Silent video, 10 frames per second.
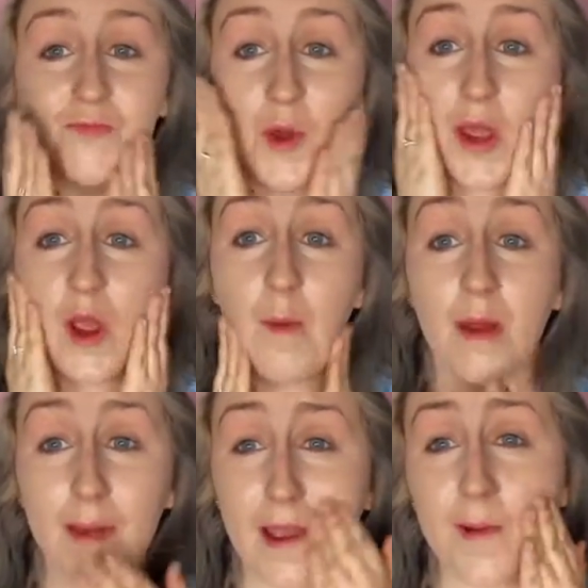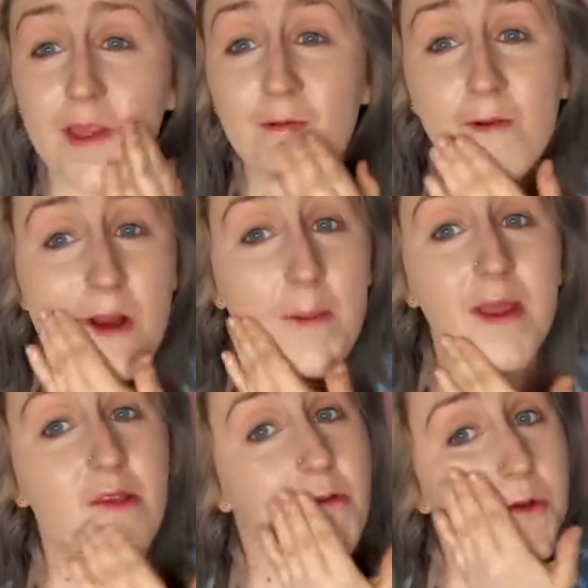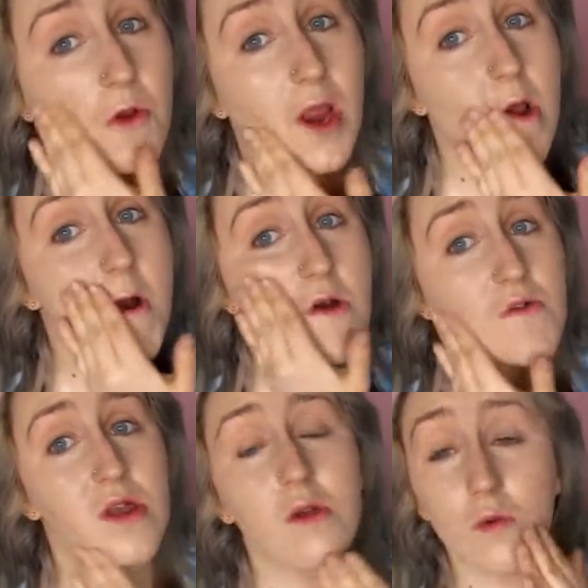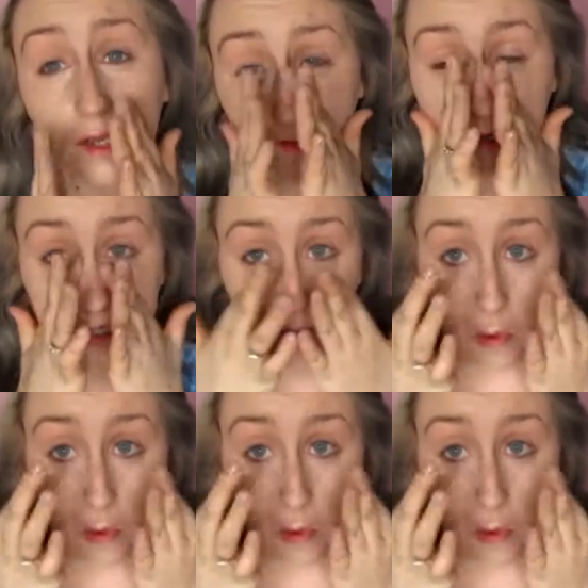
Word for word: putting on my makeup and then rubbing it straight off. Like, what even is the